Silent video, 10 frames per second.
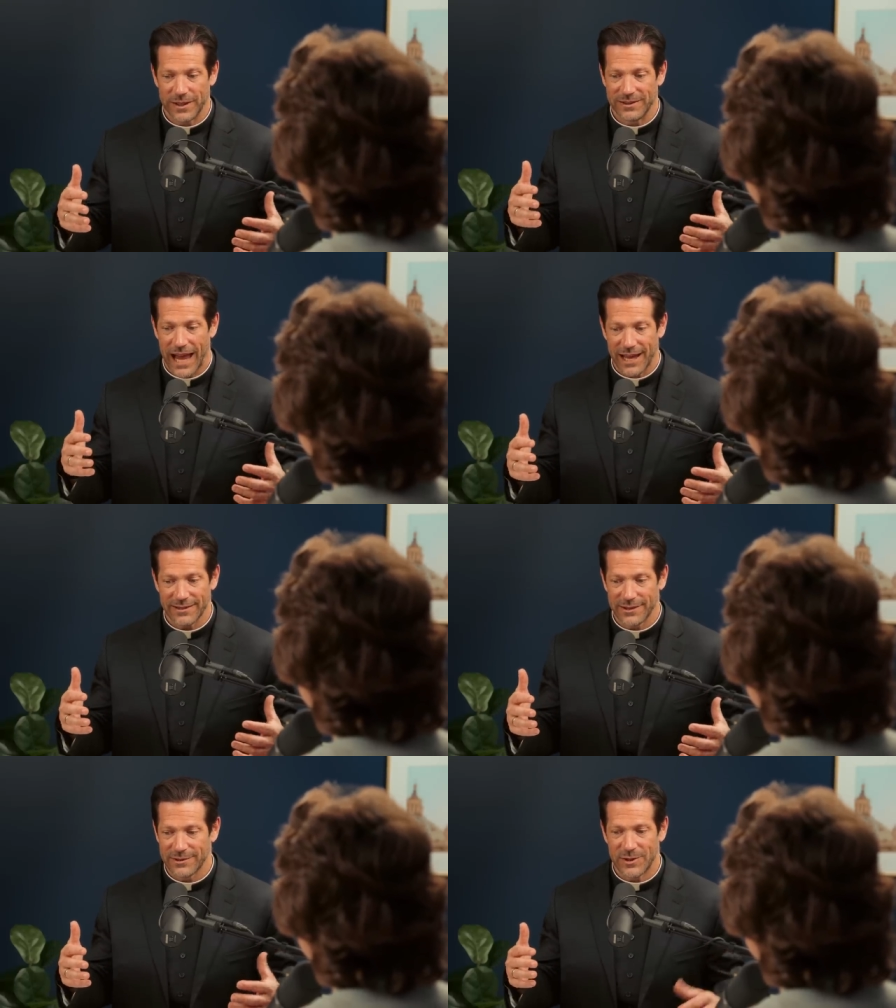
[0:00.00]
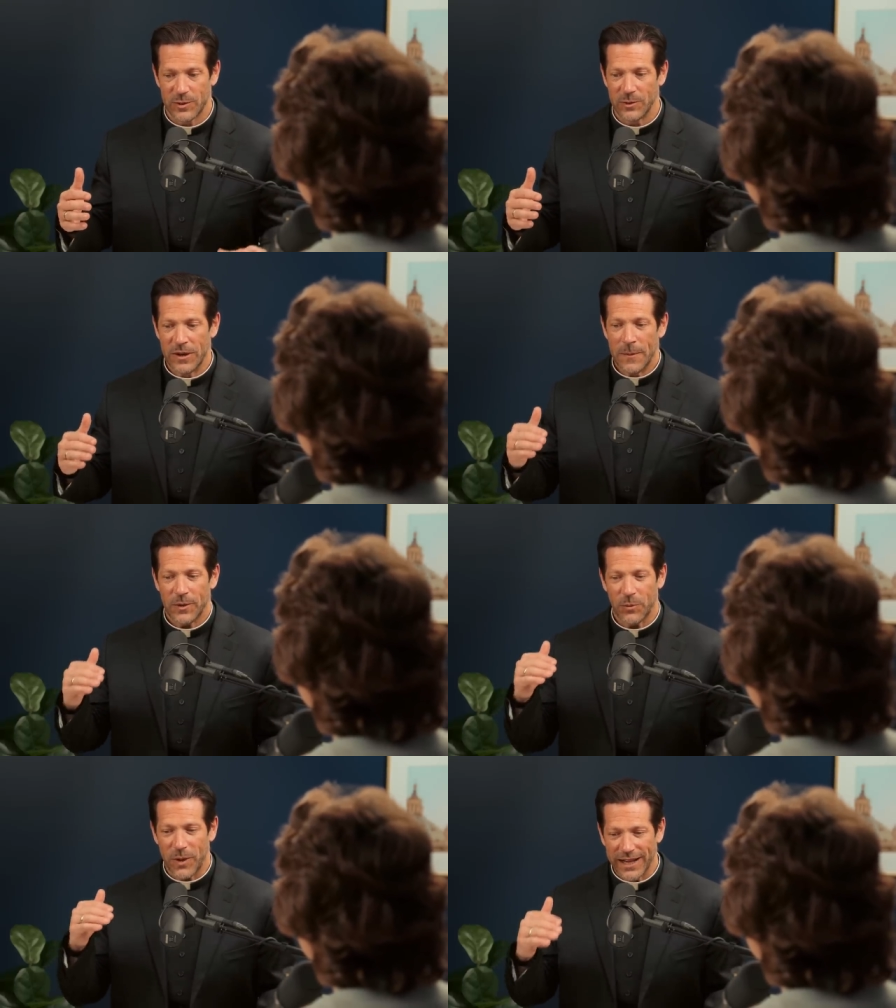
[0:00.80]
what He's asked us to do.
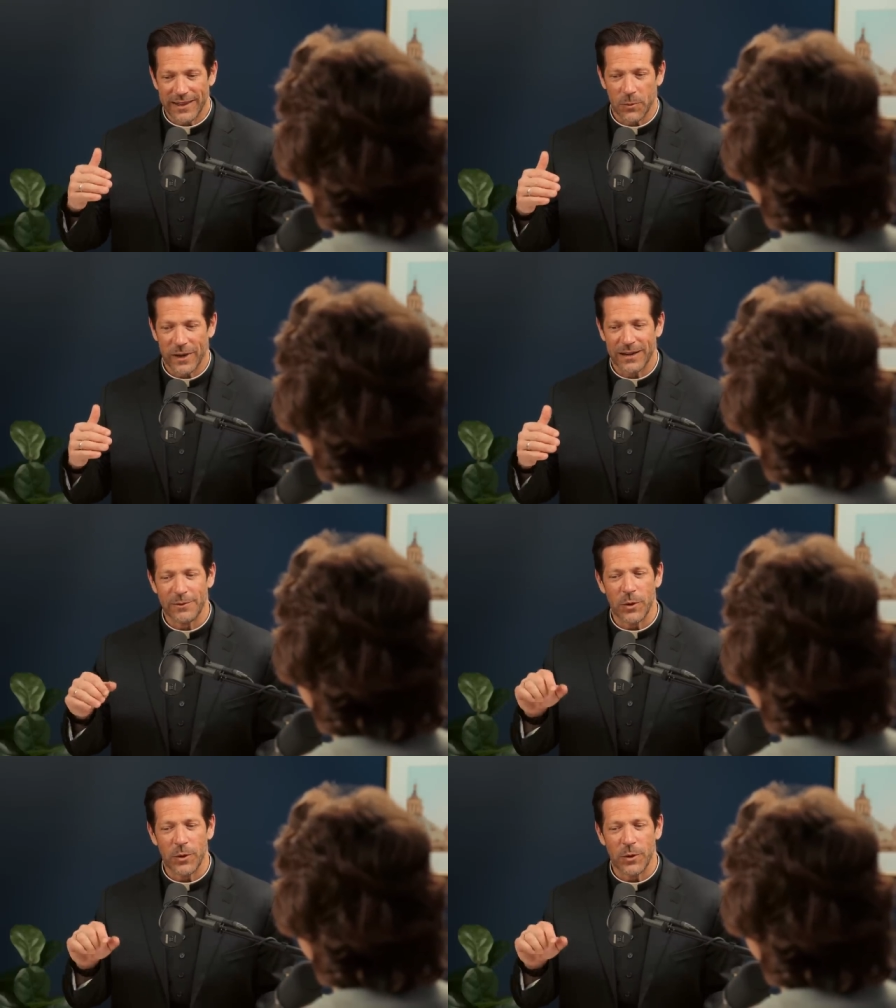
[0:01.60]
You're riding that wave.